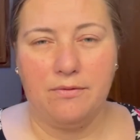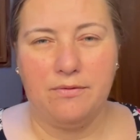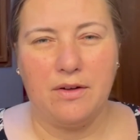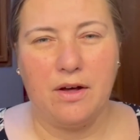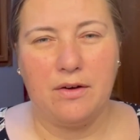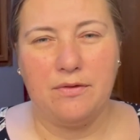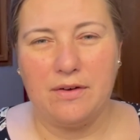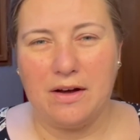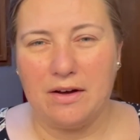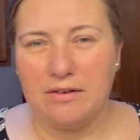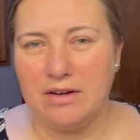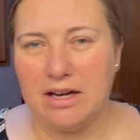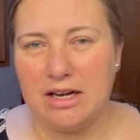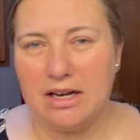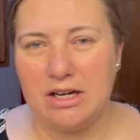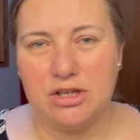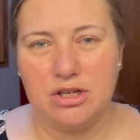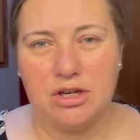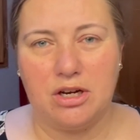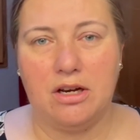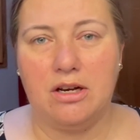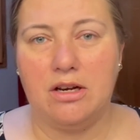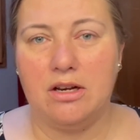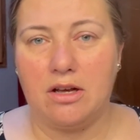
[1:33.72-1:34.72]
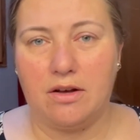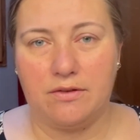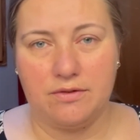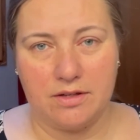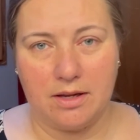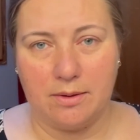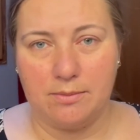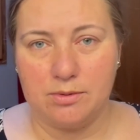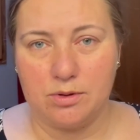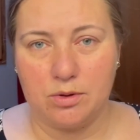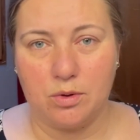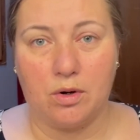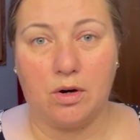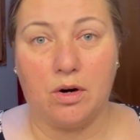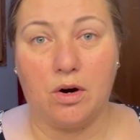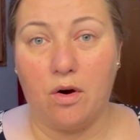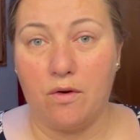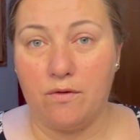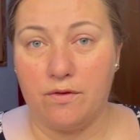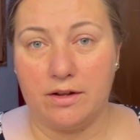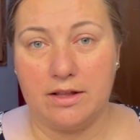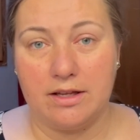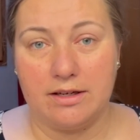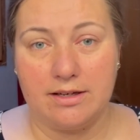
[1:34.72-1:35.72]
foundation of some sort
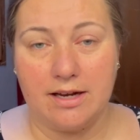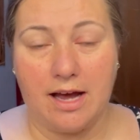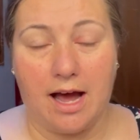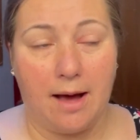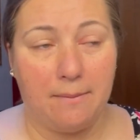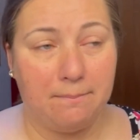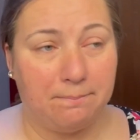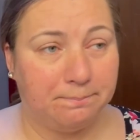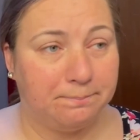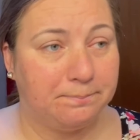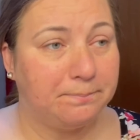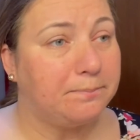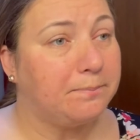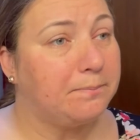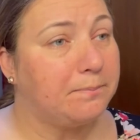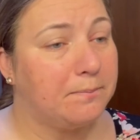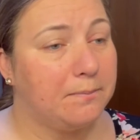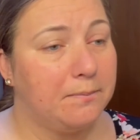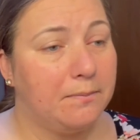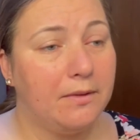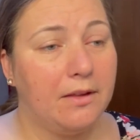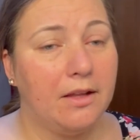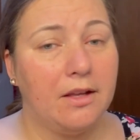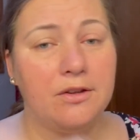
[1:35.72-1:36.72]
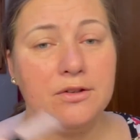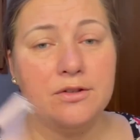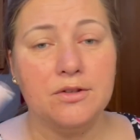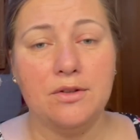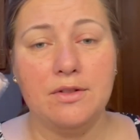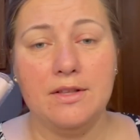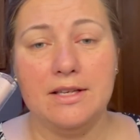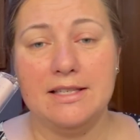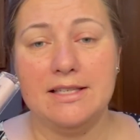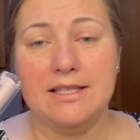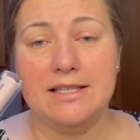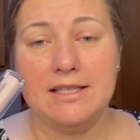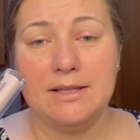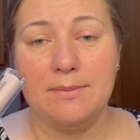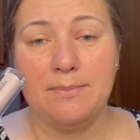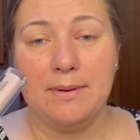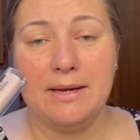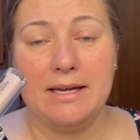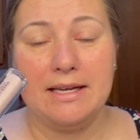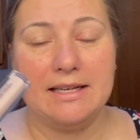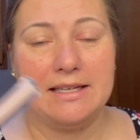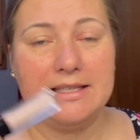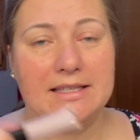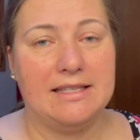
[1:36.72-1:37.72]
over the top. So this is the
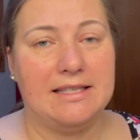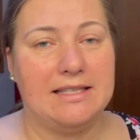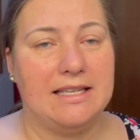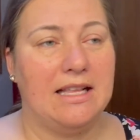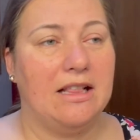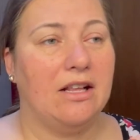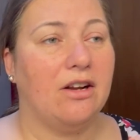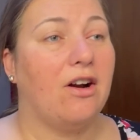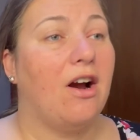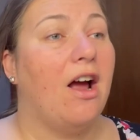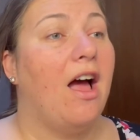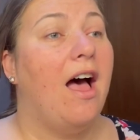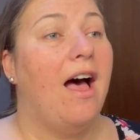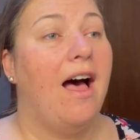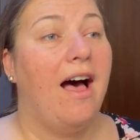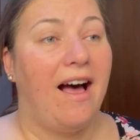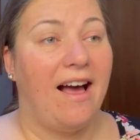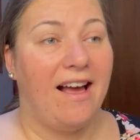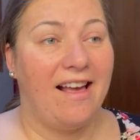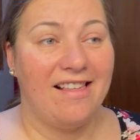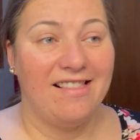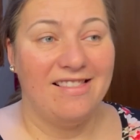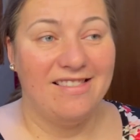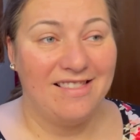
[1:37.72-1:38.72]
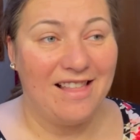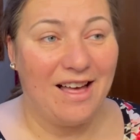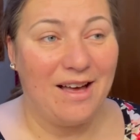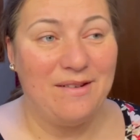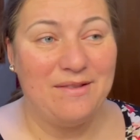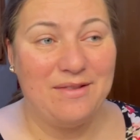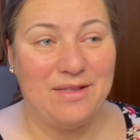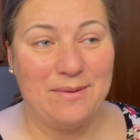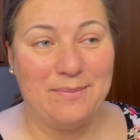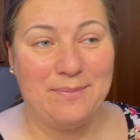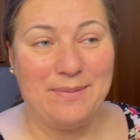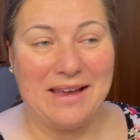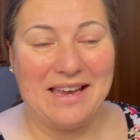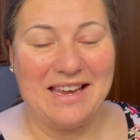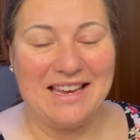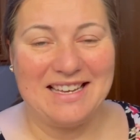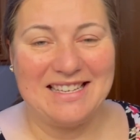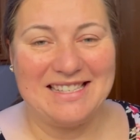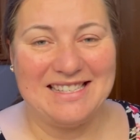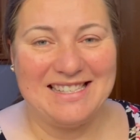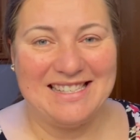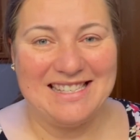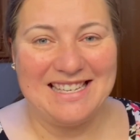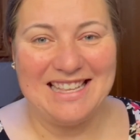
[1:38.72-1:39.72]
pink concealer. I love the pink
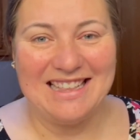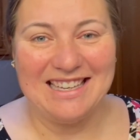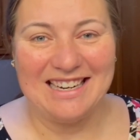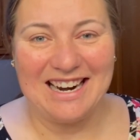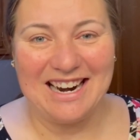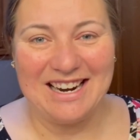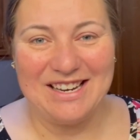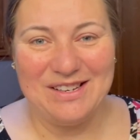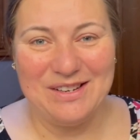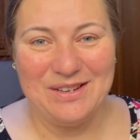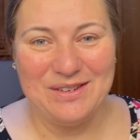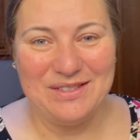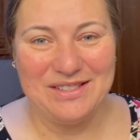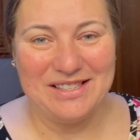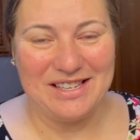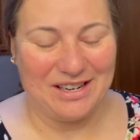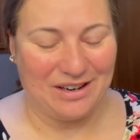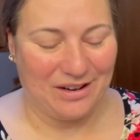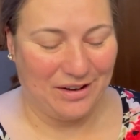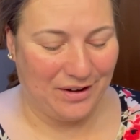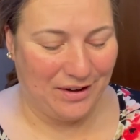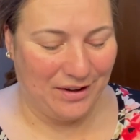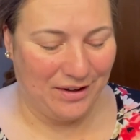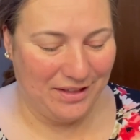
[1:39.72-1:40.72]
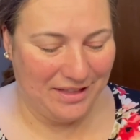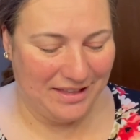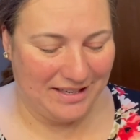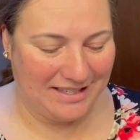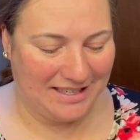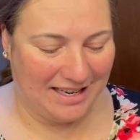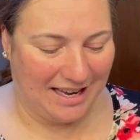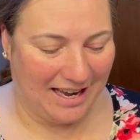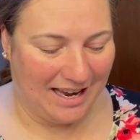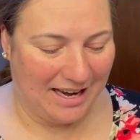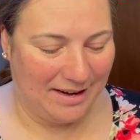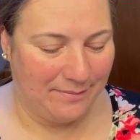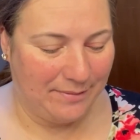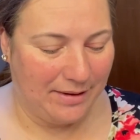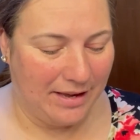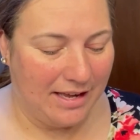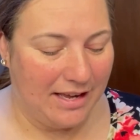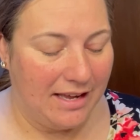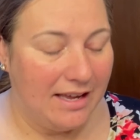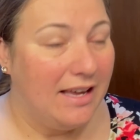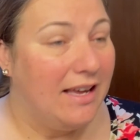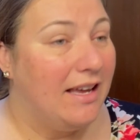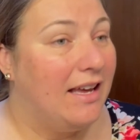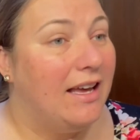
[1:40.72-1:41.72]
concealer. I use it all the time.
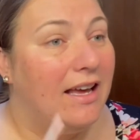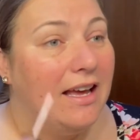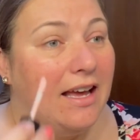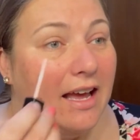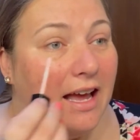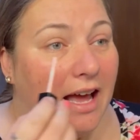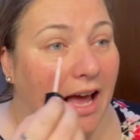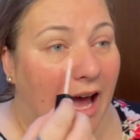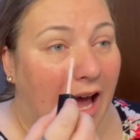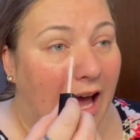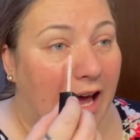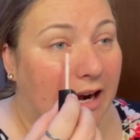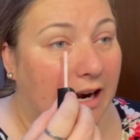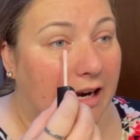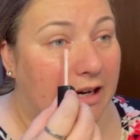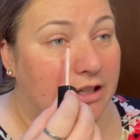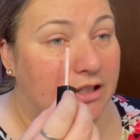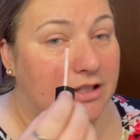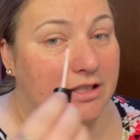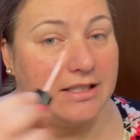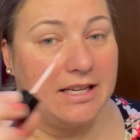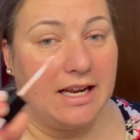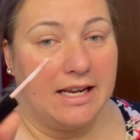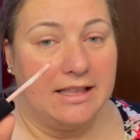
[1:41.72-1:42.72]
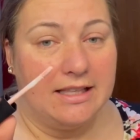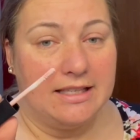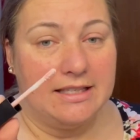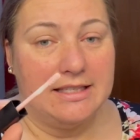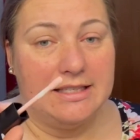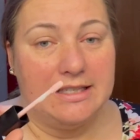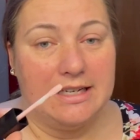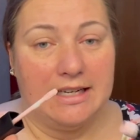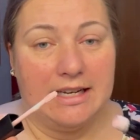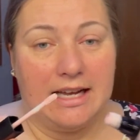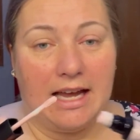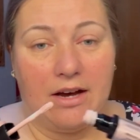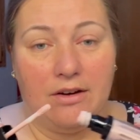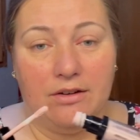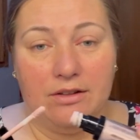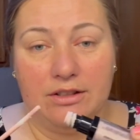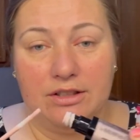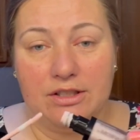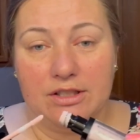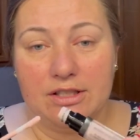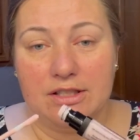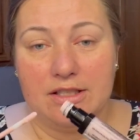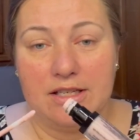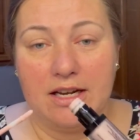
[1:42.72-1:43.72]
And I just take the stick out. It
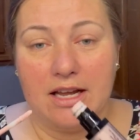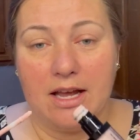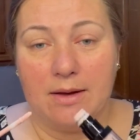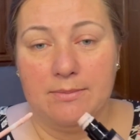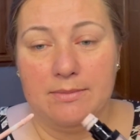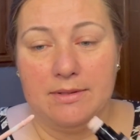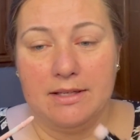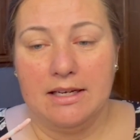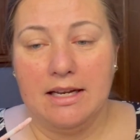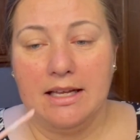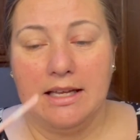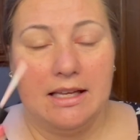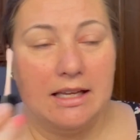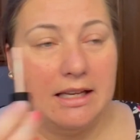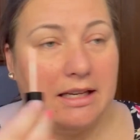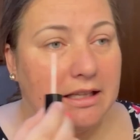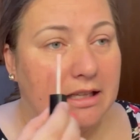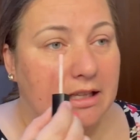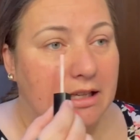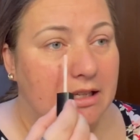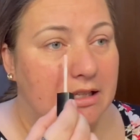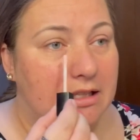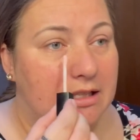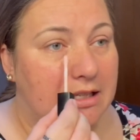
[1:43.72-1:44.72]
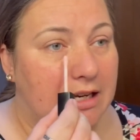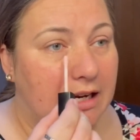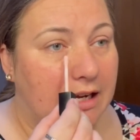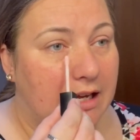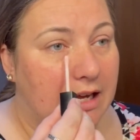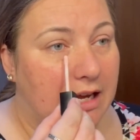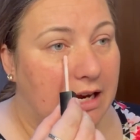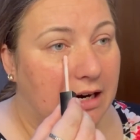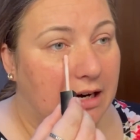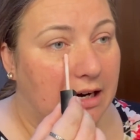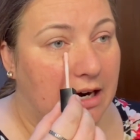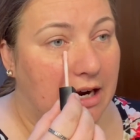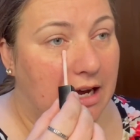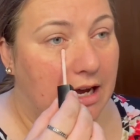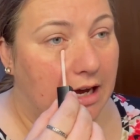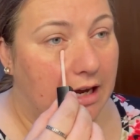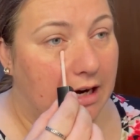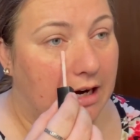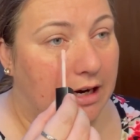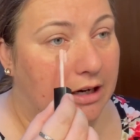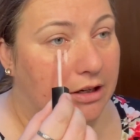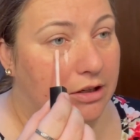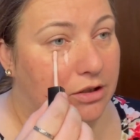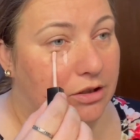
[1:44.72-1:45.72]
just comes in like in a little stick here. And
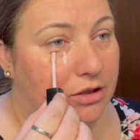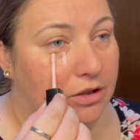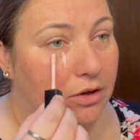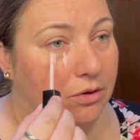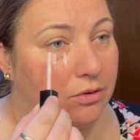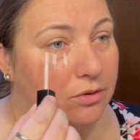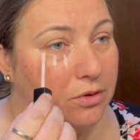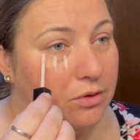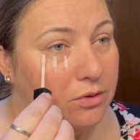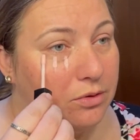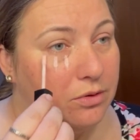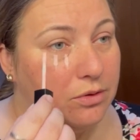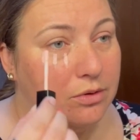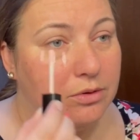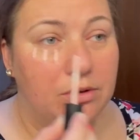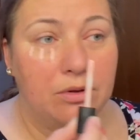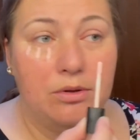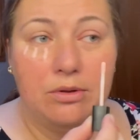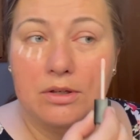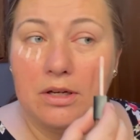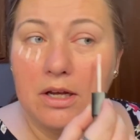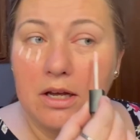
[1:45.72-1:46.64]
I just go doot, doot, doot.